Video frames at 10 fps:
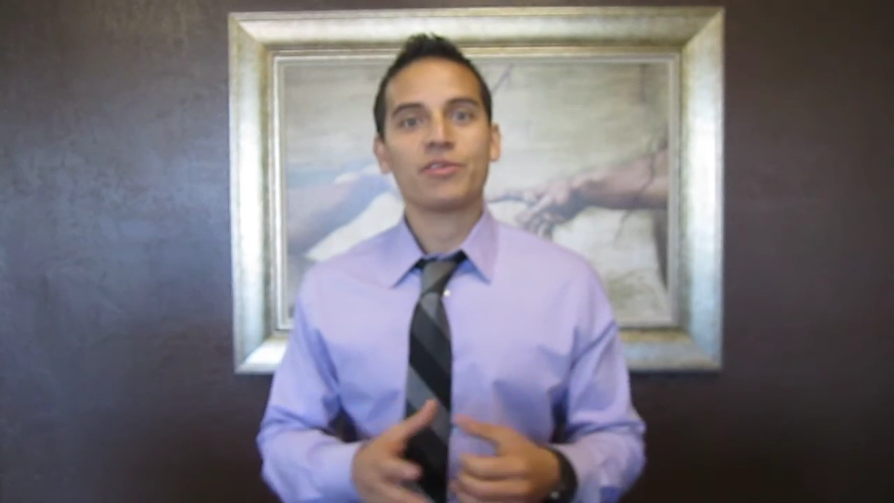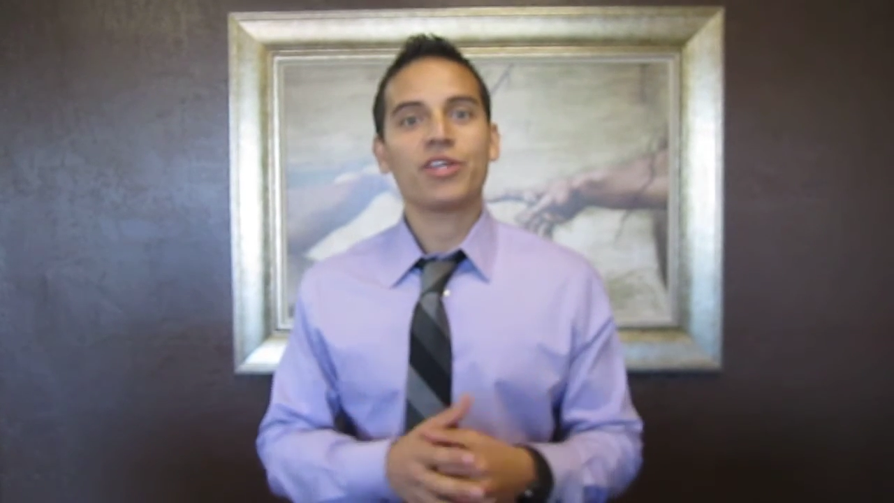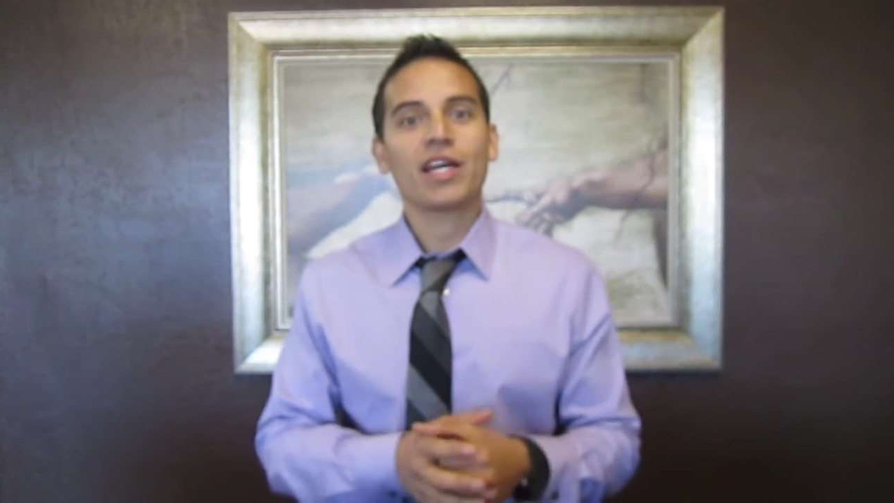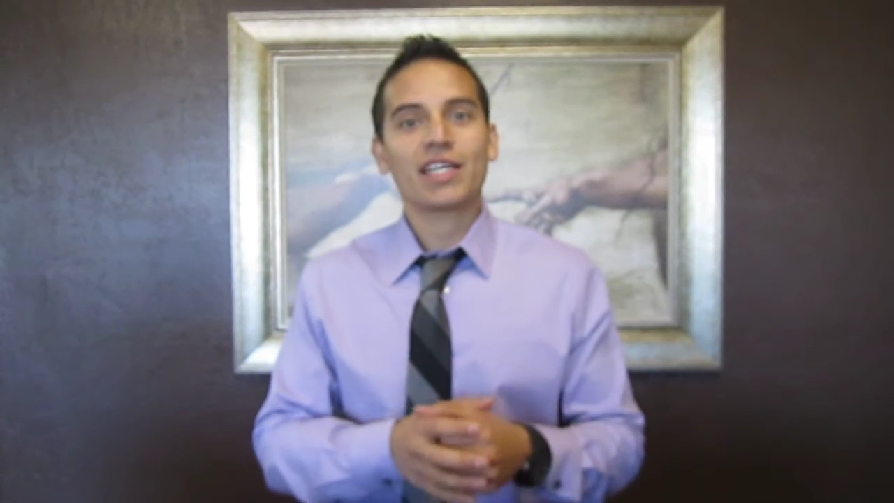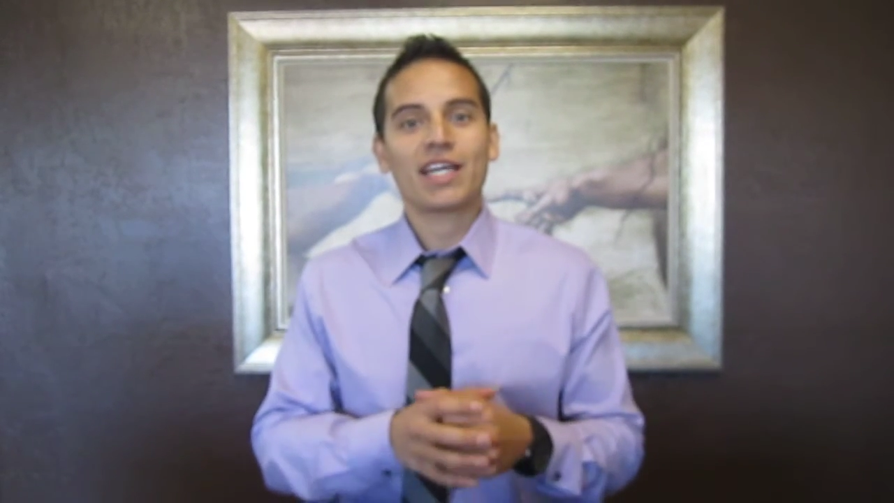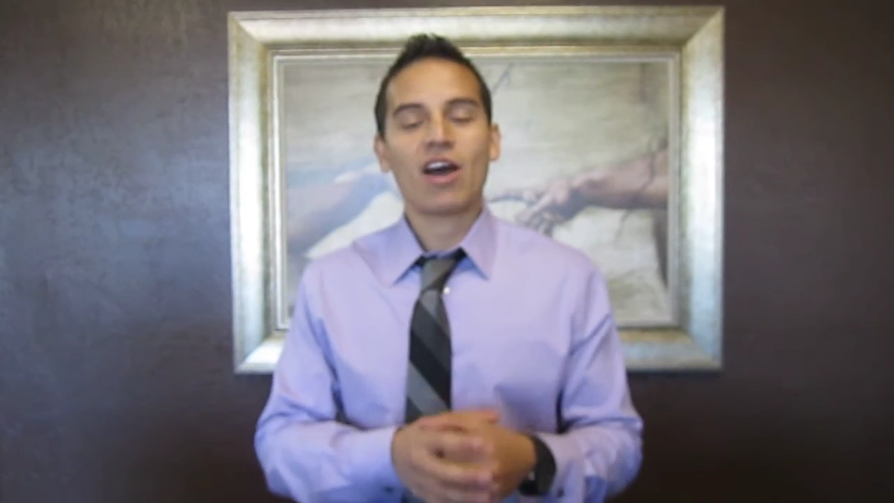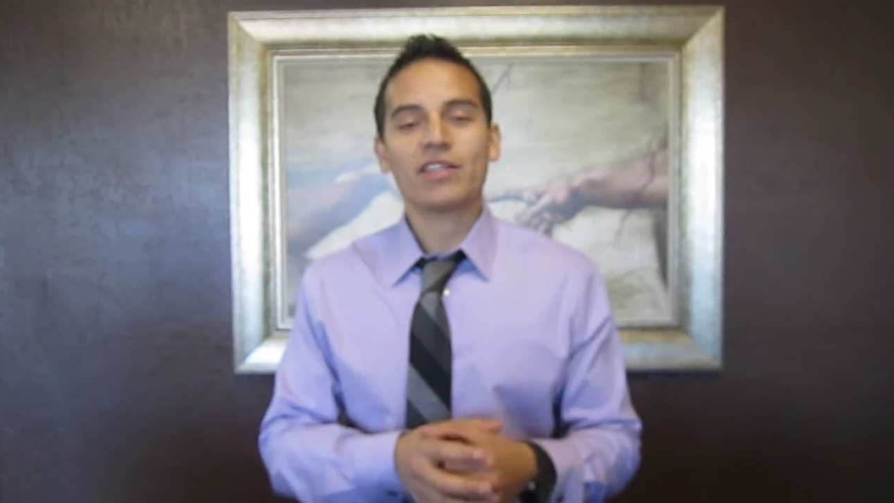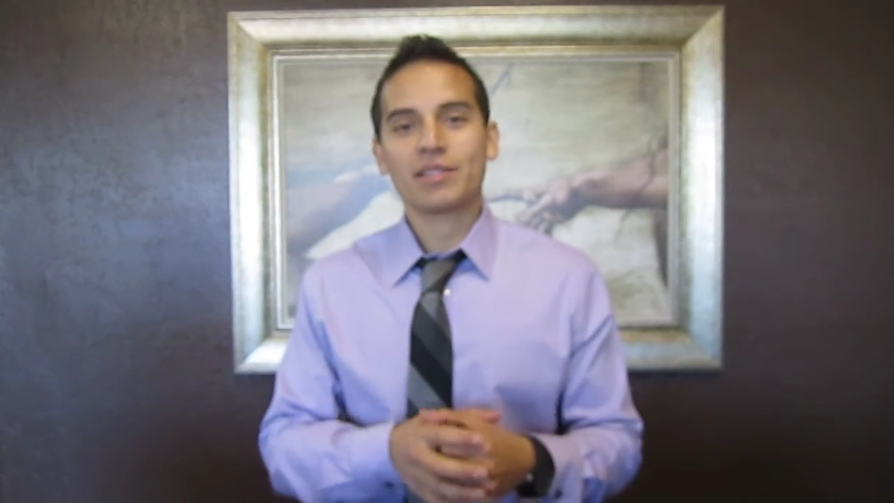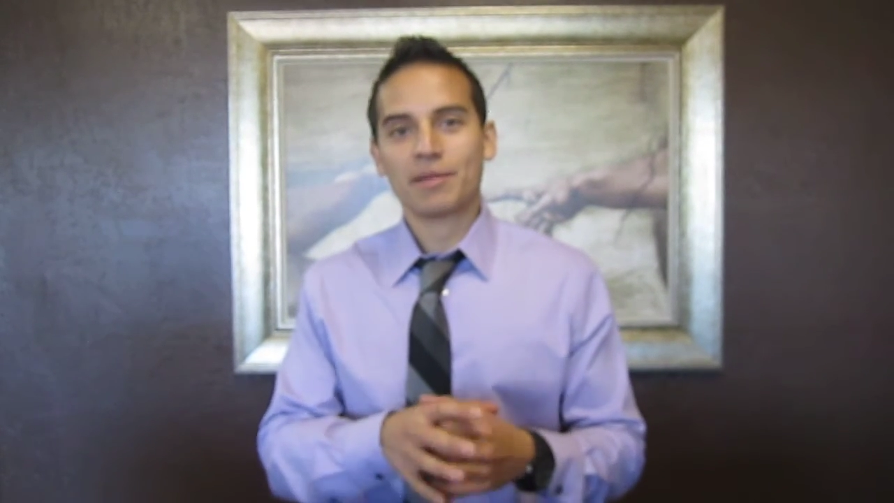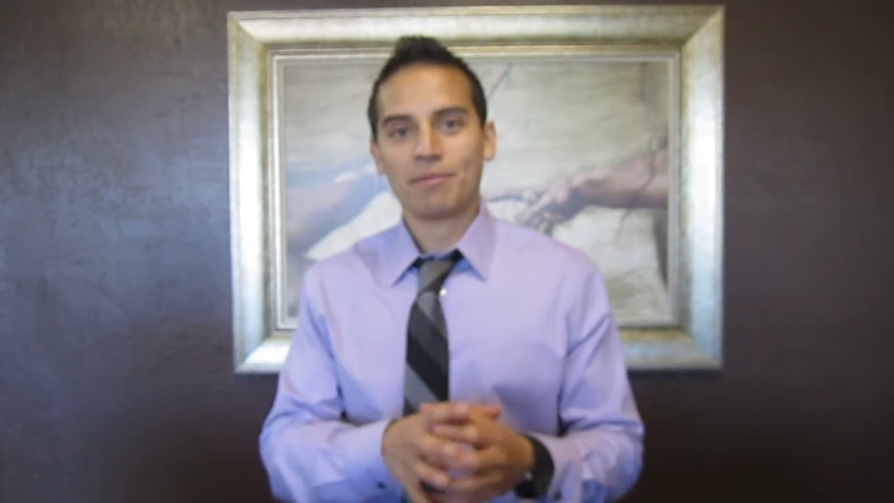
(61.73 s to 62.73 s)
You got to
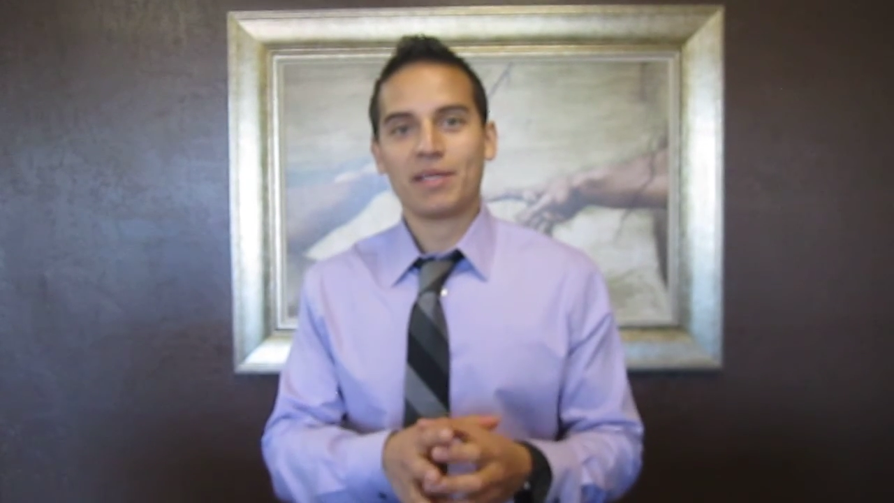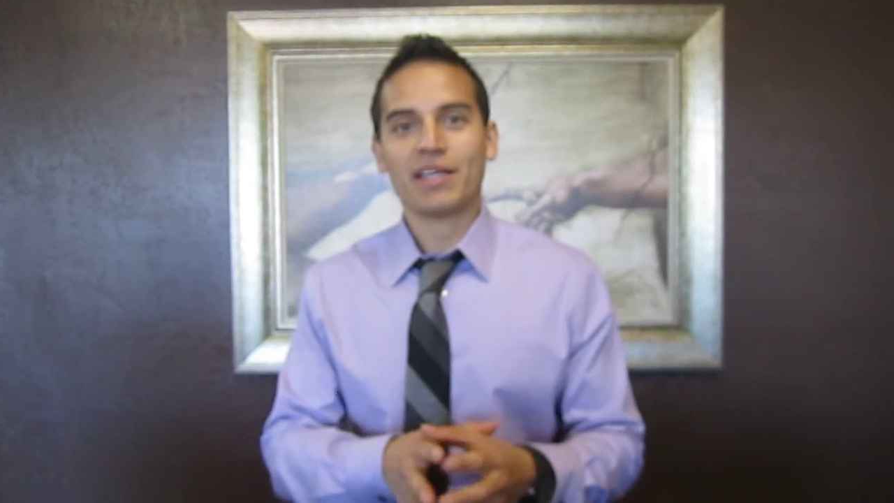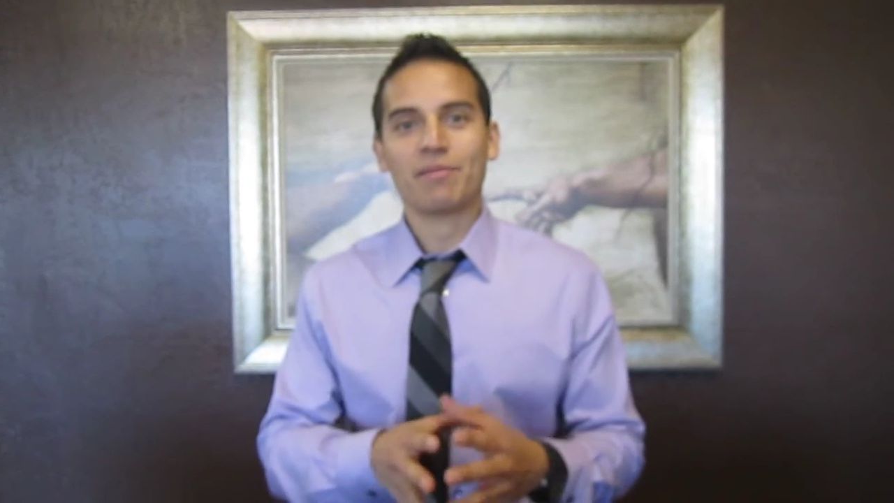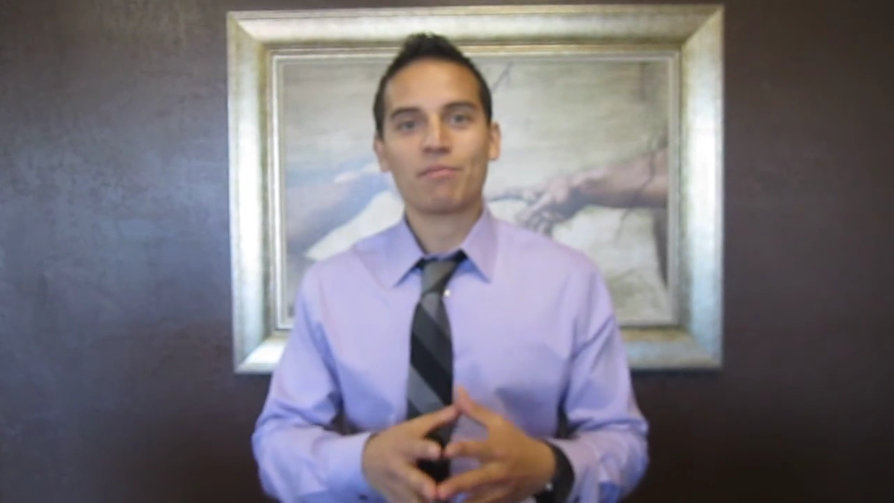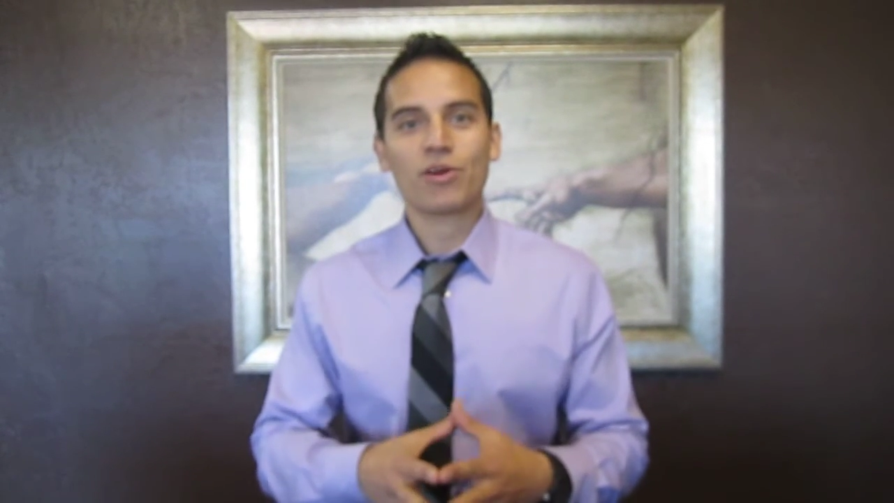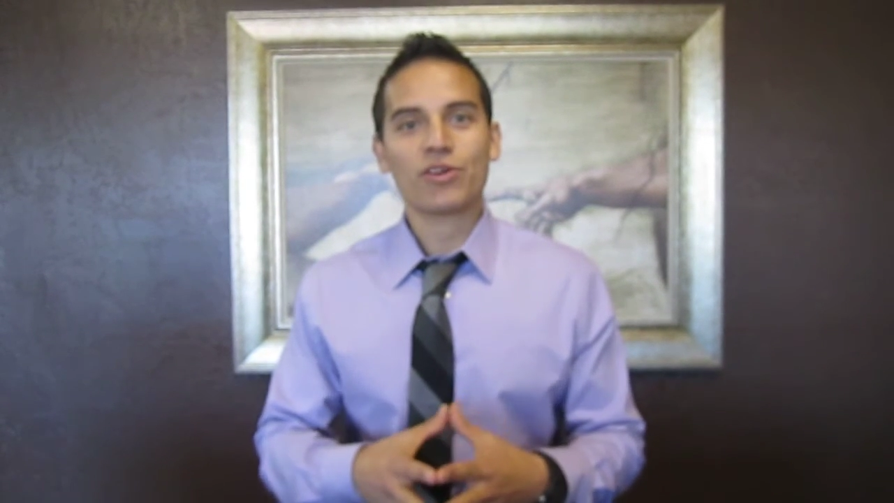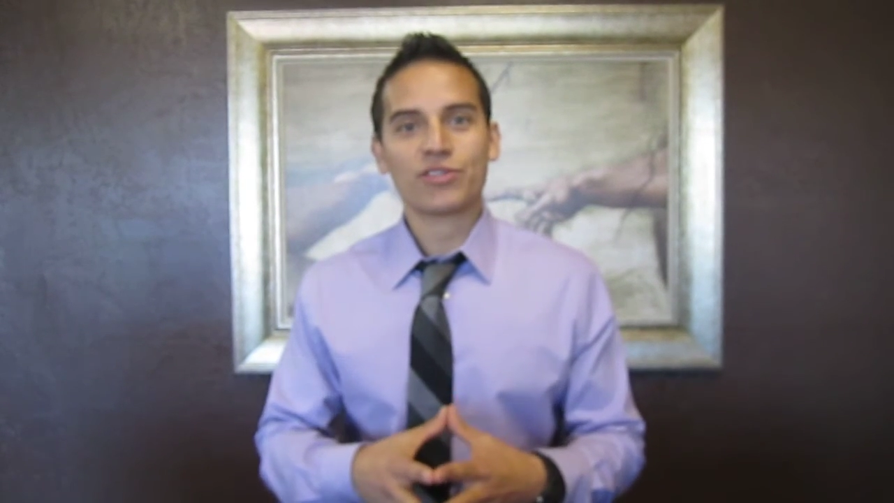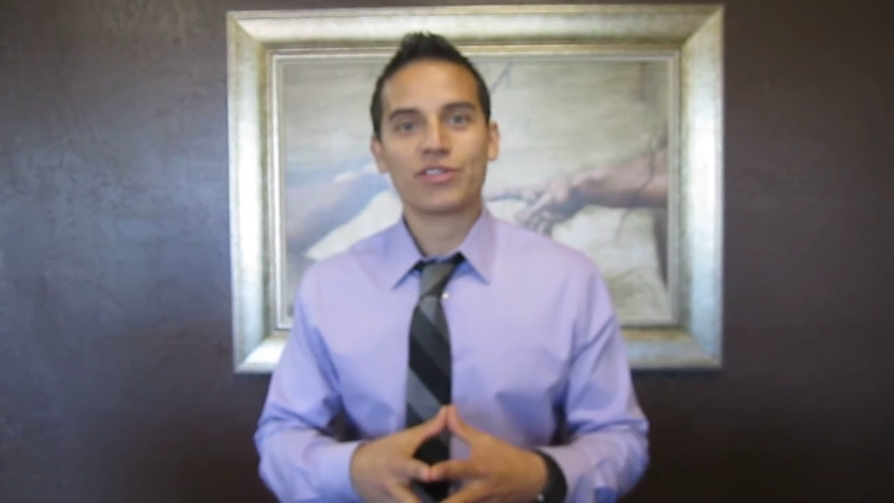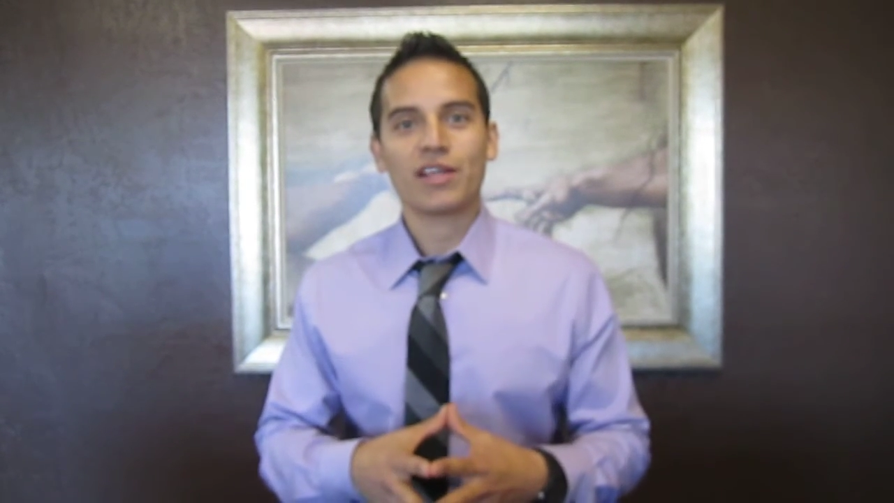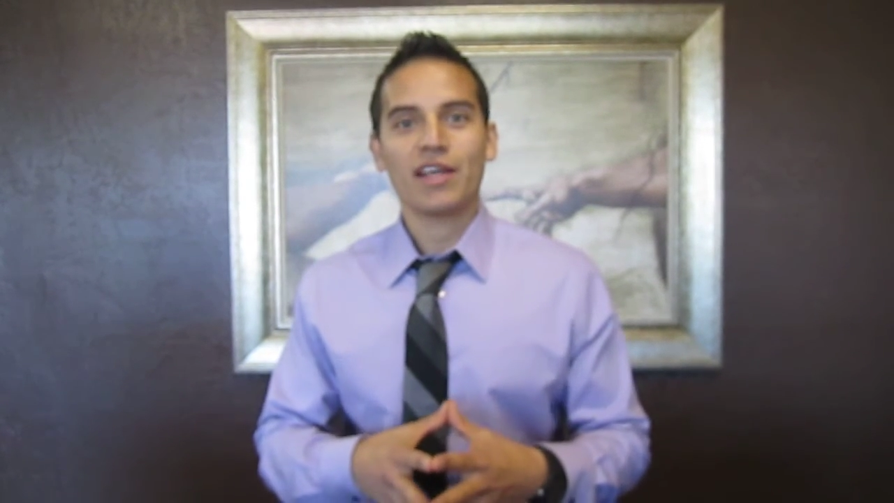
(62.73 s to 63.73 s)
constantly be
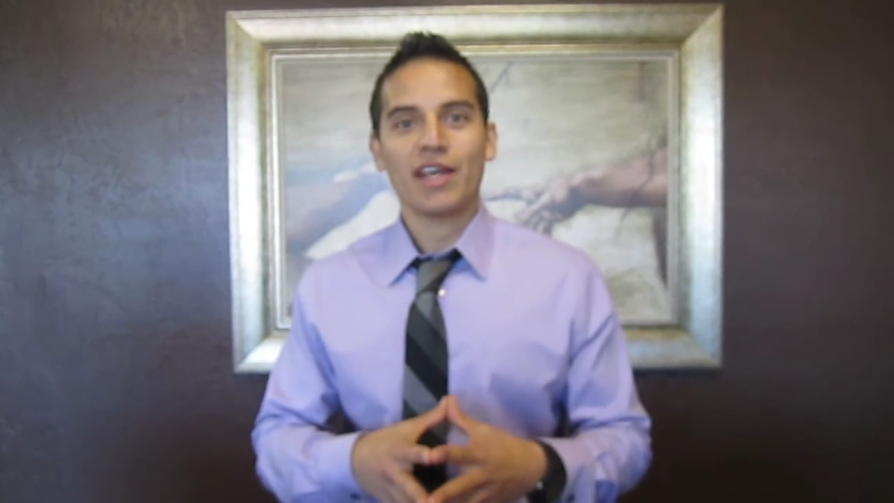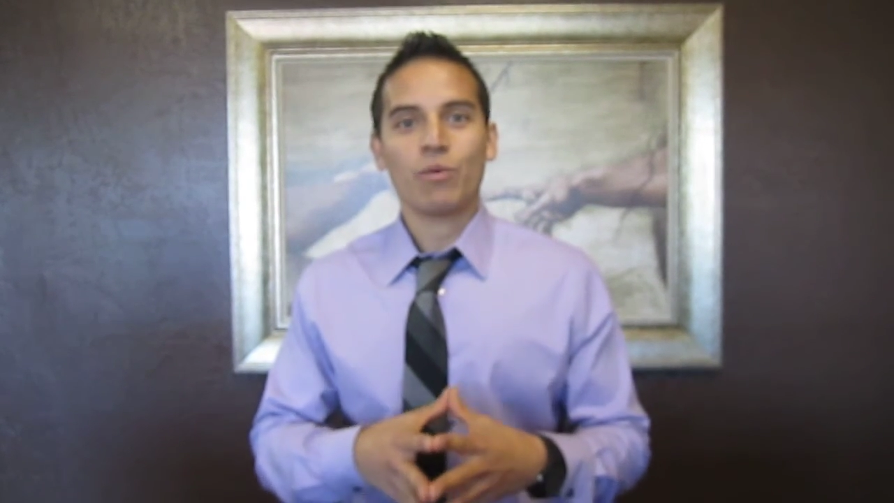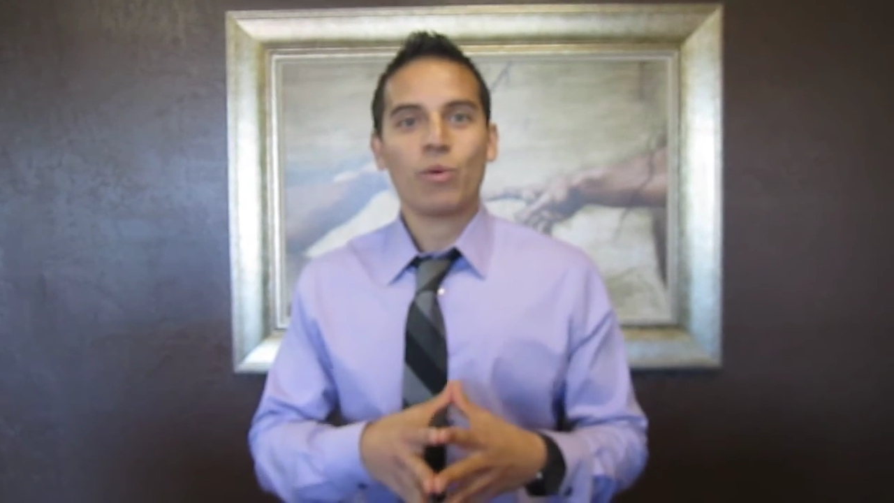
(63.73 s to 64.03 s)
immersed in